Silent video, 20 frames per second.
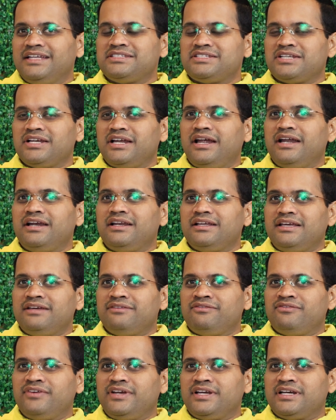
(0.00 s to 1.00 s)
Instead,
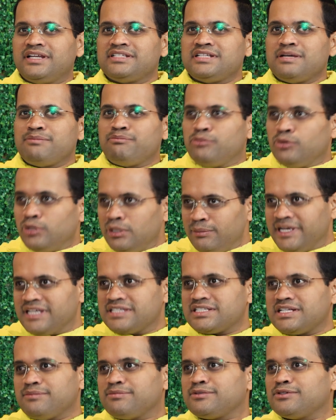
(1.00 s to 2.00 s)
if it is a
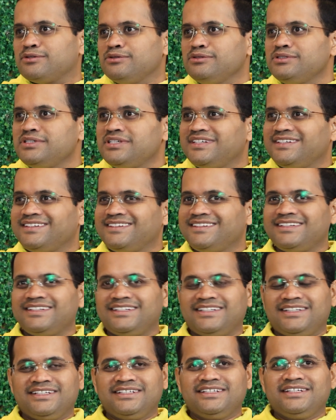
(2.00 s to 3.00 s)
pull-based approach,
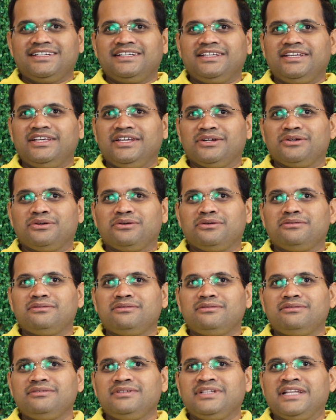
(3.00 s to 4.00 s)

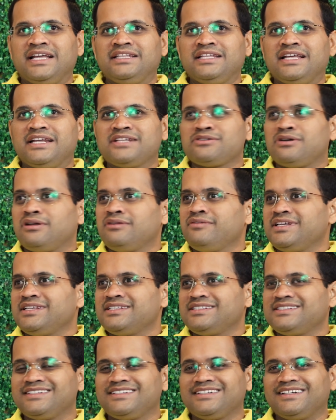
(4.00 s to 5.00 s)
then there is
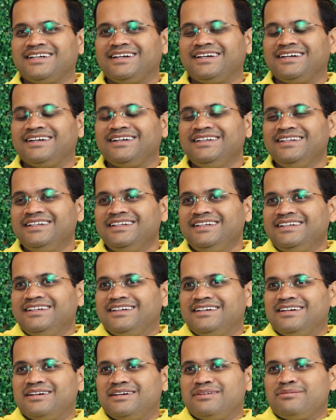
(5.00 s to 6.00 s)
always
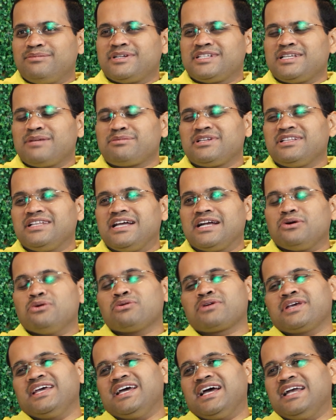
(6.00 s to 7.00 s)
perception
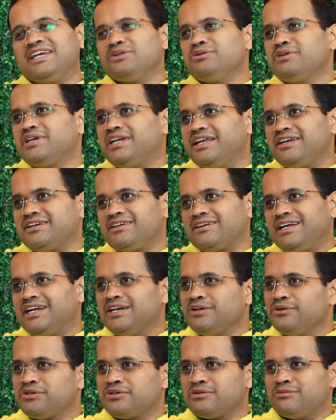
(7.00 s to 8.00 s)
that, okay, I'll do it later,
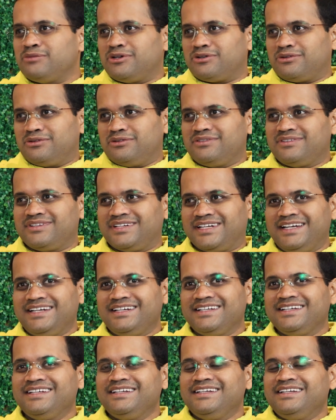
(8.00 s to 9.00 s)
I'll do it tomorrow,
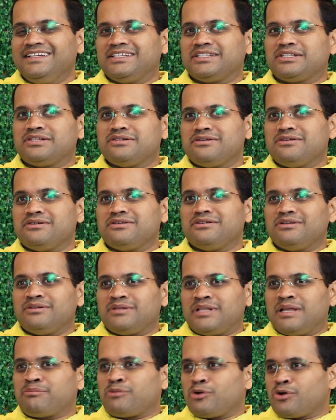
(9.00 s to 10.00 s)
right?
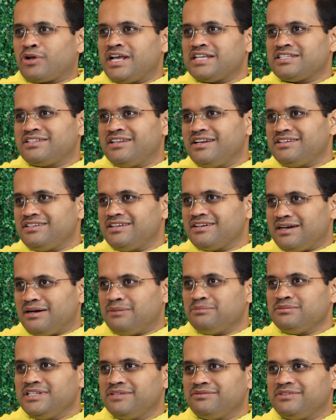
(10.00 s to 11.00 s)
So the procrastination
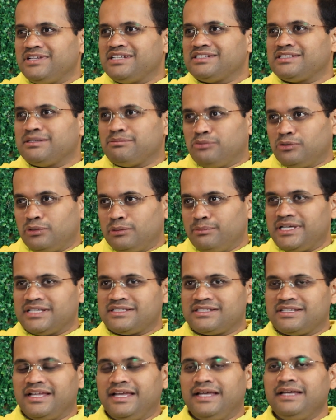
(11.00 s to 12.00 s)
comes if there is a
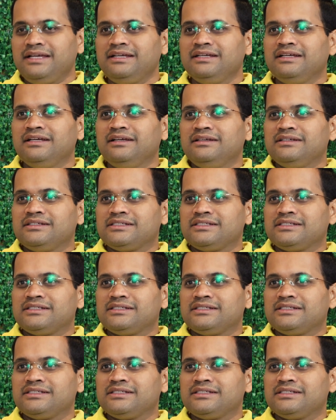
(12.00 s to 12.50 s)
pull-based thing.